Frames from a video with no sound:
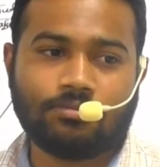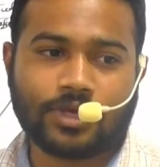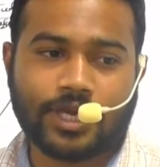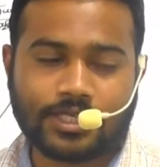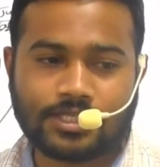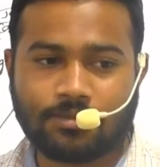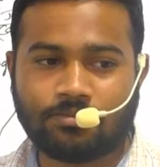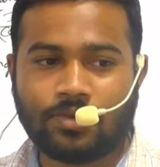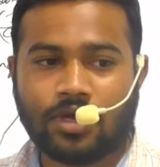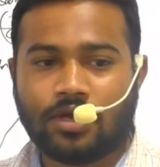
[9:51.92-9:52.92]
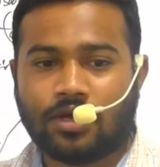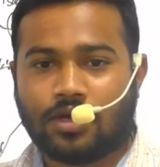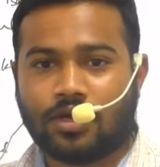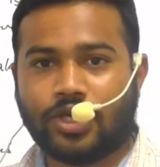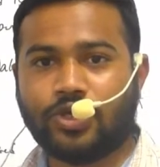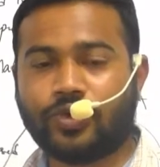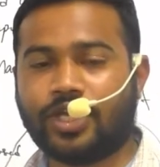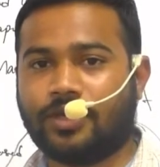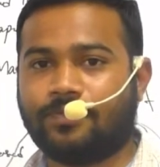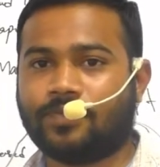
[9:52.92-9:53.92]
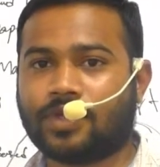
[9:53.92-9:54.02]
get some duty,